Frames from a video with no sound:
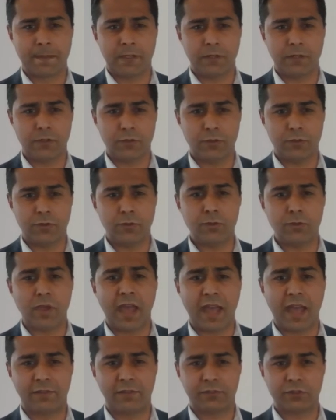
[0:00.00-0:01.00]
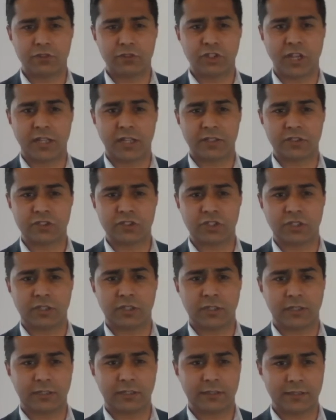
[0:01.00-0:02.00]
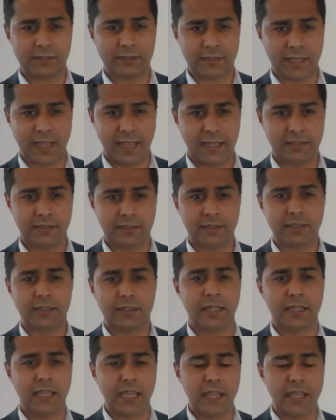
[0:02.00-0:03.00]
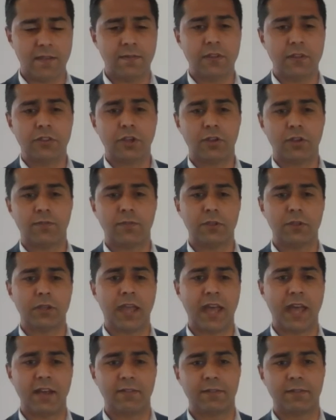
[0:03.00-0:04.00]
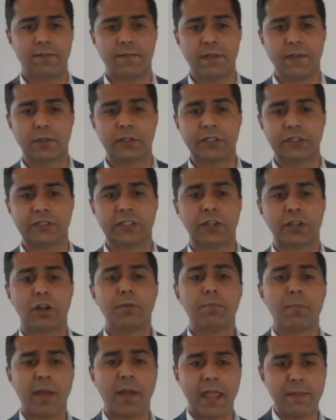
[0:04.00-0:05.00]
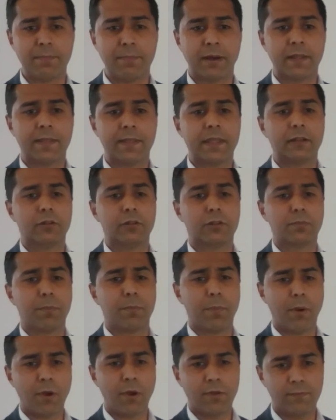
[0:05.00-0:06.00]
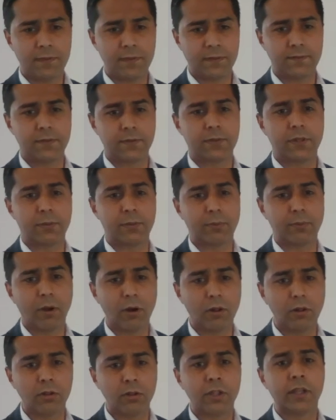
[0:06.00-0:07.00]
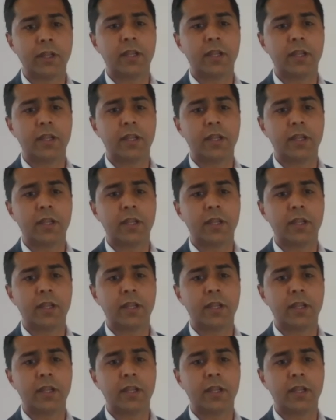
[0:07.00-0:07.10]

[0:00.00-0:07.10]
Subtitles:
You do have to challenge this candidate, even though if you have a feeling that on paper they look perfect for the role.